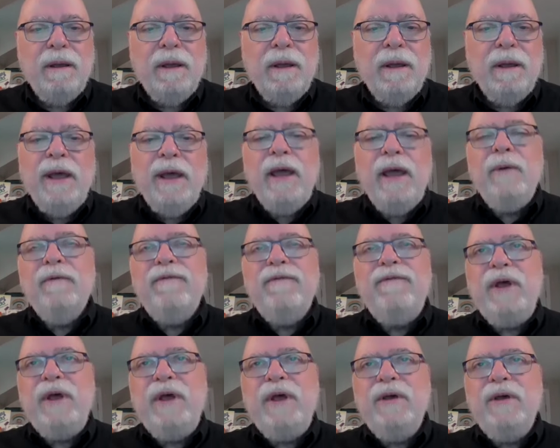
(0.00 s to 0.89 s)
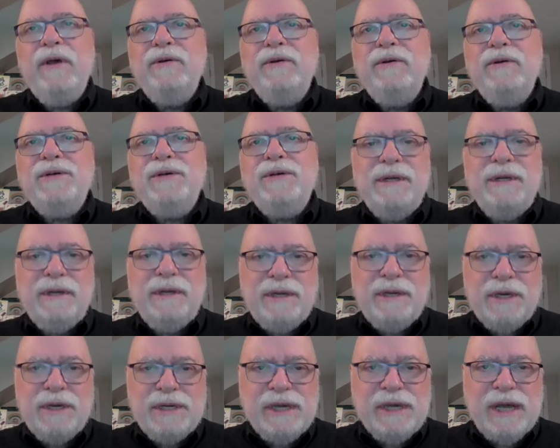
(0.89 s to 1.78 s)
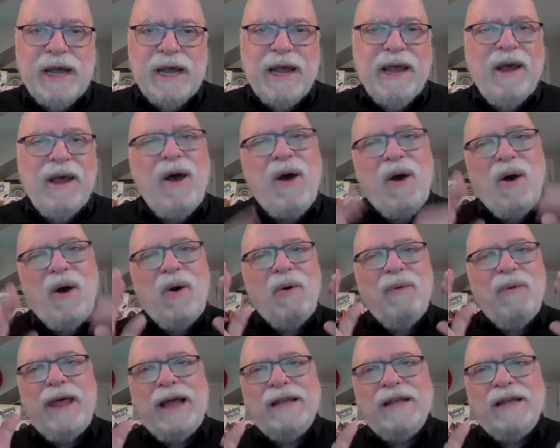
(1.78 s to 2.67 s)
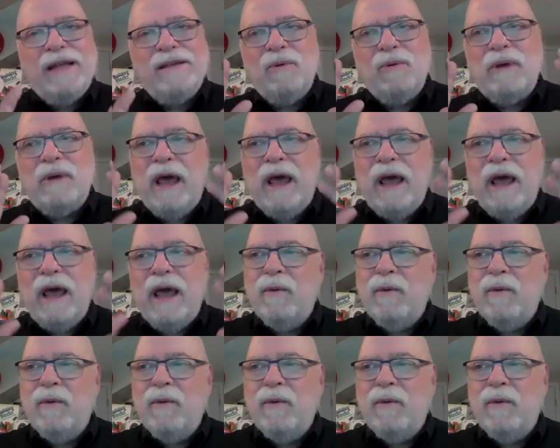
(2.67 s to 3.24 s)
He refused to say, Oh, that's okay.